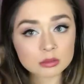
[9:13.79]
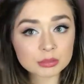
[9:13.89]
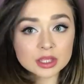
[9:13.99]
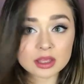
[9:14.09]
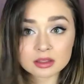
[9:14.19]

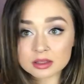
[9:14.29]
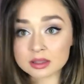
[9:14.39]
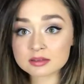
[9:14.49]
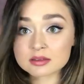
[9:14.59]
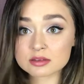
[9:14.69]
But yeah,
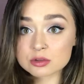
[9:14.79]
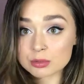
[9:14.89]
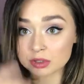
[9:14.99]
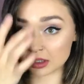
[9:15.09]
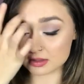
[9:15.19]
it's
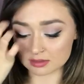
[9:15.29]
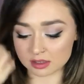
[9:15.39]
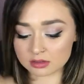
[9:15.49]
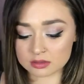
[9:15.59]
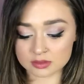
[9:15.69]
super nice. I
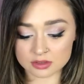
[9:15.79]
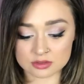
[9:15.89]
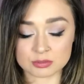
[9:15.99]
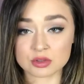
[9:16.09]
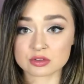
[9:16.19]
love it. It
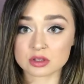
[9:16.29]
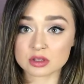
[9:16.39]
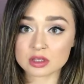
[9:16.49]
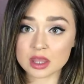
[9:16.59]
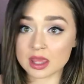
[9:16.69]
smells
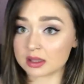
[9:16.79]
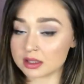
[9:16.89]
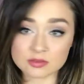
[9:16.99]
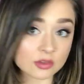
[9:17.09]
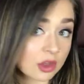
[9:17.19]
good, and
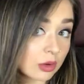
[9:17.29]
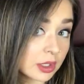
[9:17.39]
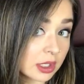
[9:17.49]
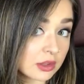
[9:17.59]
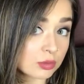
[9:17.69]
even though
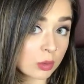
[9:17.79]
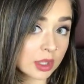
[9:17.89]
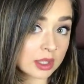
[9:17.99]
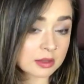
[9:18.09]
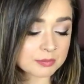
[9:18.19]
it is
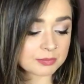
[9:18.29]
white,